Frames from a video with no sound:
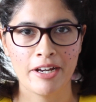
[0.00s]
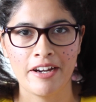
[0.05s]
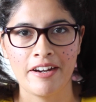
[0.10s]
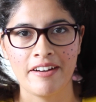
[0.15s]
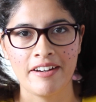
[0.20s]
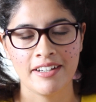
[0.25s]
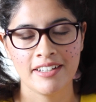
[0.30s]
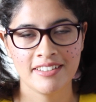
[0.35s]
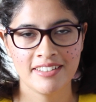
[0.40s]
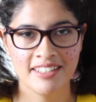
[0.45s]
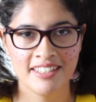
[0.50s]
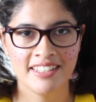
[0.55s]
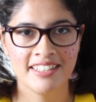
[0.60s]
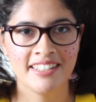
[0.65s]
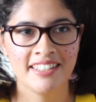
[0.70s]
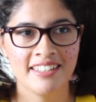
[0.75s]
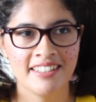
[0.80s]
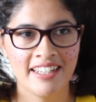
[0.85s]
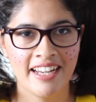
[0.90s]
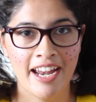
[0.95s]
hair,
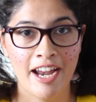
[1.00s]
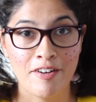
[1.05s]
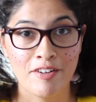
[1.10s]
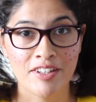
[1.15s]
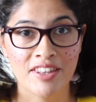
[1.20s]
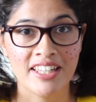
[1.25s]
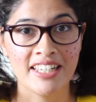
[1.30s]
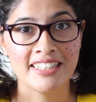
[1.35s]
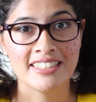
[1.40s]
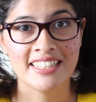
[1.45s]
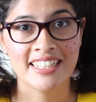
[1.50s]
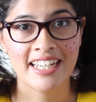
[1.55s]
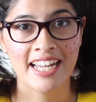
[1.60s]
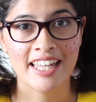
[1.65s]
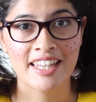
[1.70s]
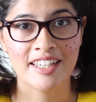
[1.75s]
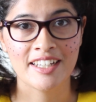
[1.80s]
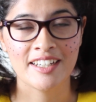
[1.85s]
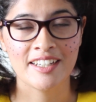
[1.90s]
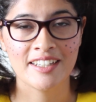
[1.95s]
everything
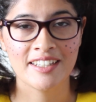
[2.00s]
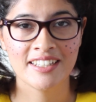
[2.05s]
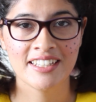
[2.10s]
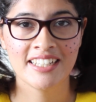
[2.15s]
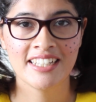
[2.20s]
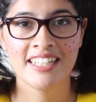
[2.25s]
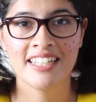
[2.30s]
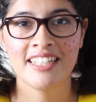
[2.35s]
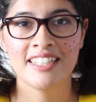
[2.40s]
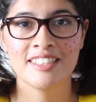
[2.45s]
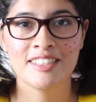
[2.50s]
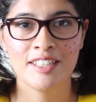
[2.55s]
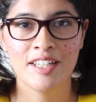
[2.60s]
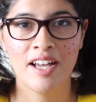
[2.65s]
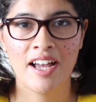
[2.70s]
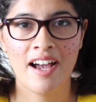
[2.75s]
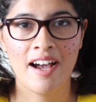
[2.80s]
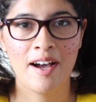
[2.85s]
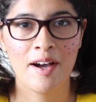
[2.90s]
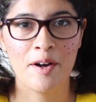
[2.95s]
together
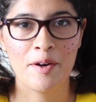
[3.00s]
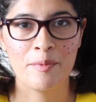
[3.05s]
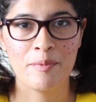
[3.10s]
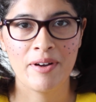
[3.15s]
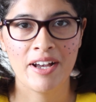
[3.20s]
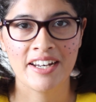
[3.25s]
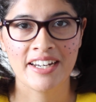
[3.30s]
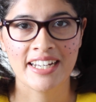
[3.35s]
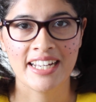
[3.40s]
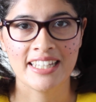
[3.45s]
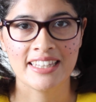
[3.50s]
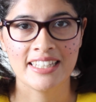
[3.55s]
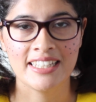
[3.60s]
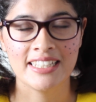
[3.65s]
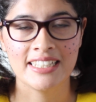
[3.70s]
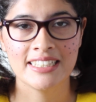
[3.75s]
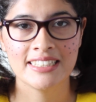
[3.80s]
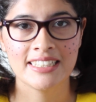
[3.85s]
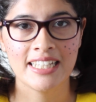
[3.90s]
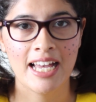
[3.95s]
to how to get
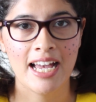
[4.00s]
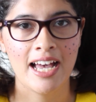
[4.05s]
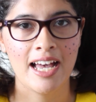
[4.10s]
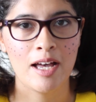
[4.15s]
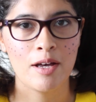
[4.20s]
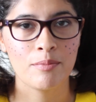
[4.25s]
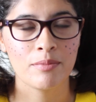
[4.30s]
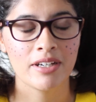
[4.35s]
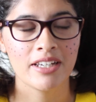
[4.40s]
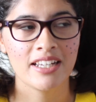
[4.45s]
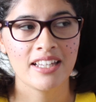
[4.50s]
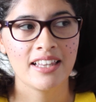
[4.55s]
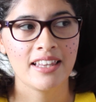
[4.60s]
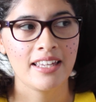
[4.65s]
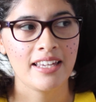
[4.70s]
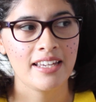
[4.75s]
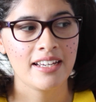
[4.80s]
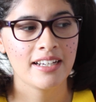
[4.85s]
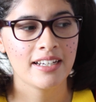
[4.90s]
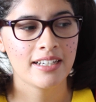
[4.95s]
this. I'm
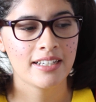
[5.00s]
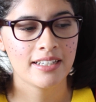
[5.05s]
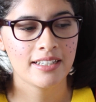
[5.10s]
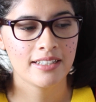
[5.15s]
gonna